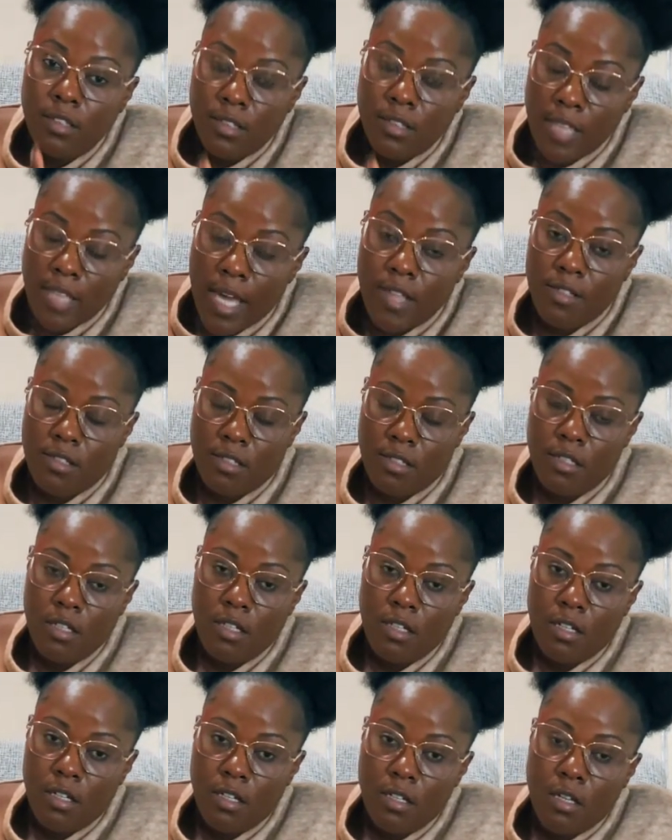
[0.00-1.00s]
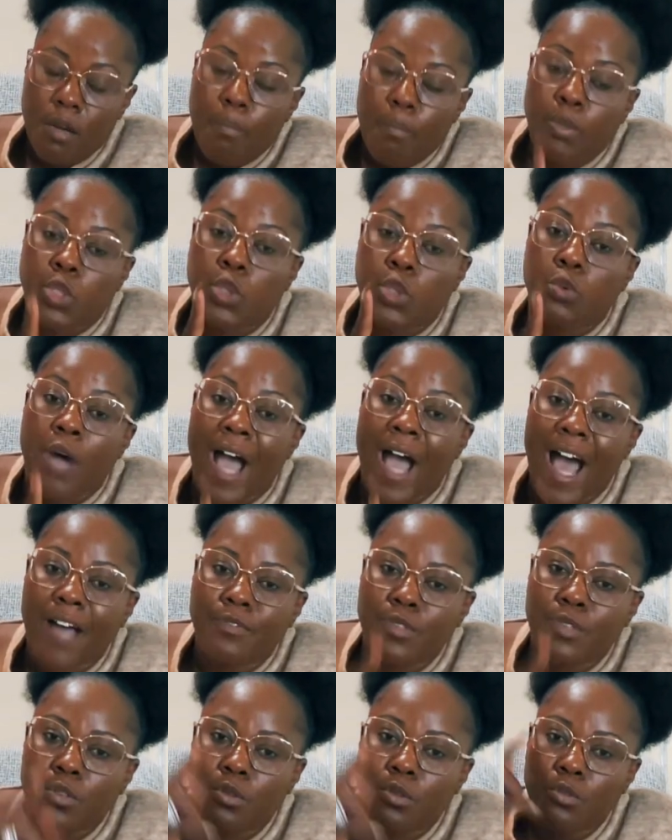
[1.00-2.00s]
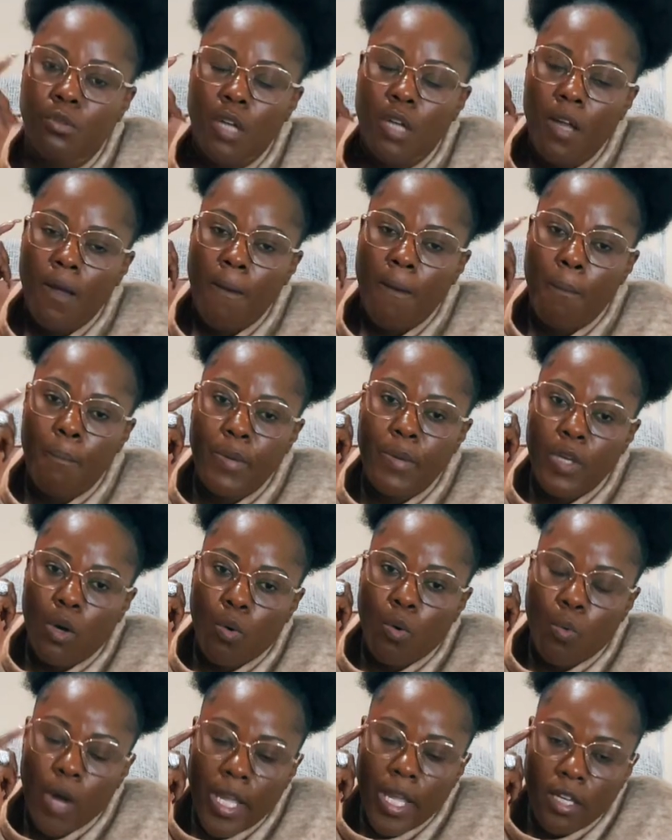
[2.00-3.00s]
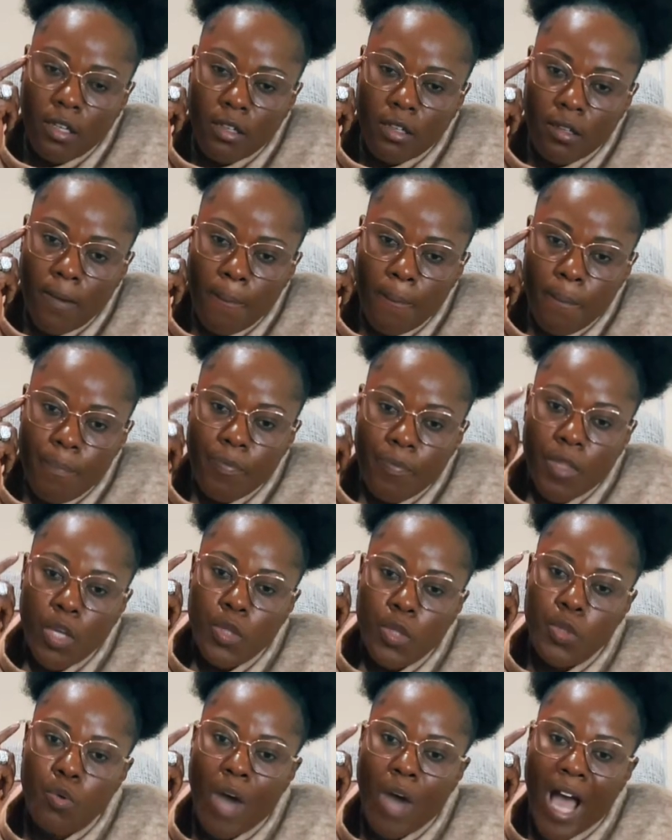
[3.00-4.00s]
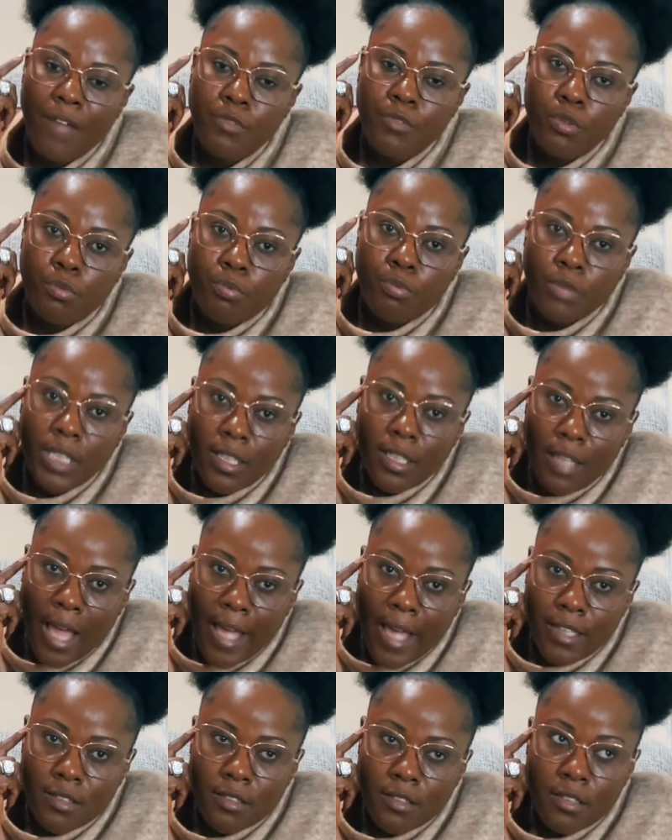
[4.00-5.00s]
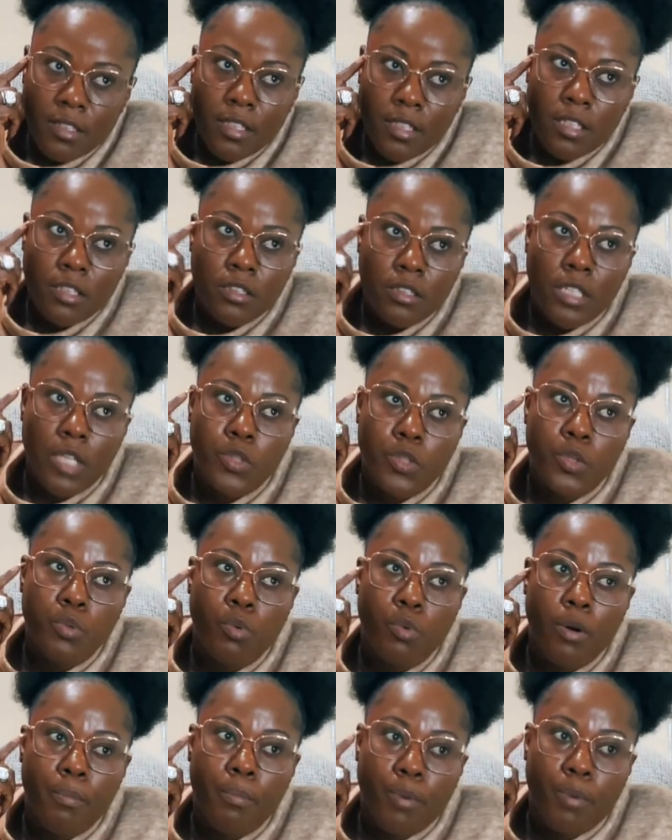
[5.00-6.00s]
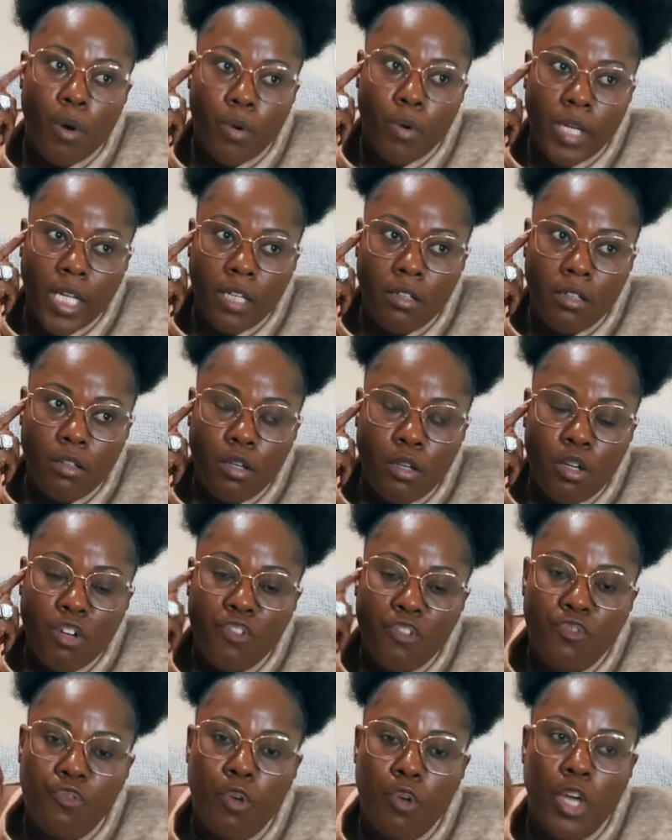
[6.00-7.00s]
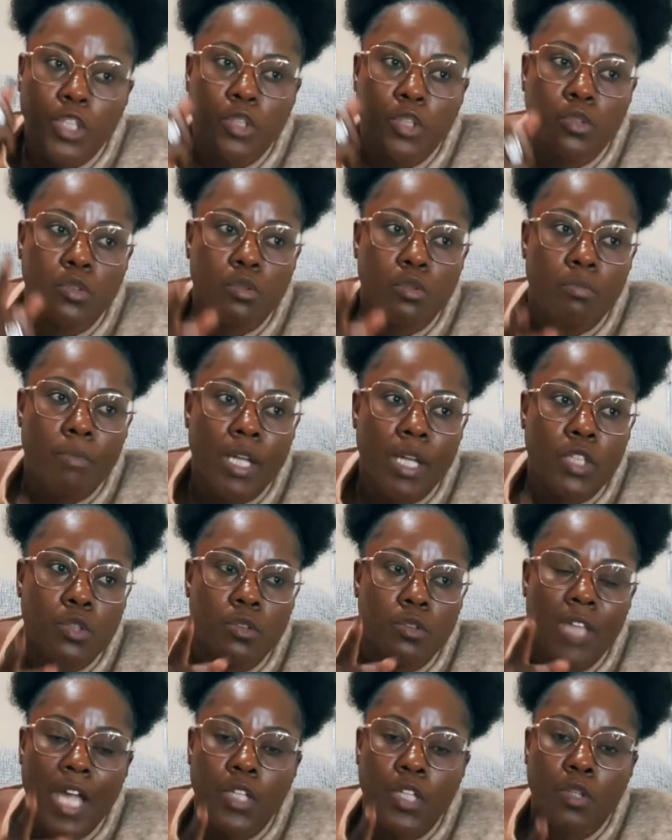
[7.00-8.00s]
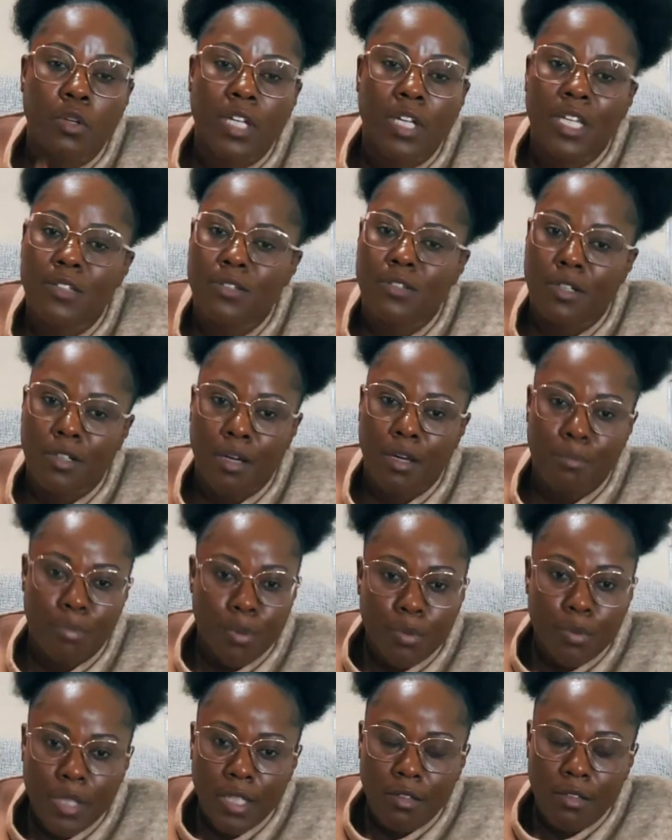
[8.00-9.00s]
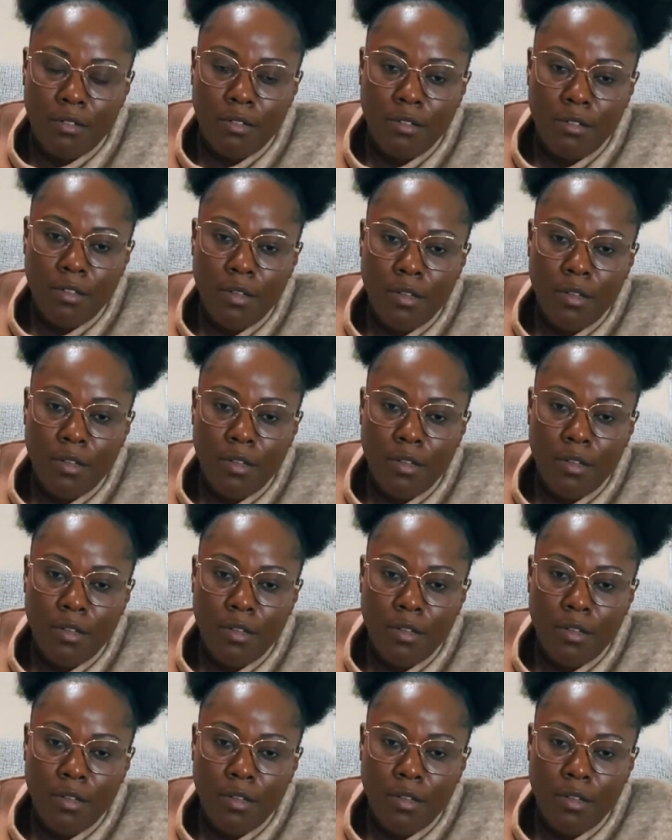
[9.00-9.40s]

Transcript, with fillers: Yes. But you have to be awake. You have to realize that you were broken for you to make sure that your kids are not broken.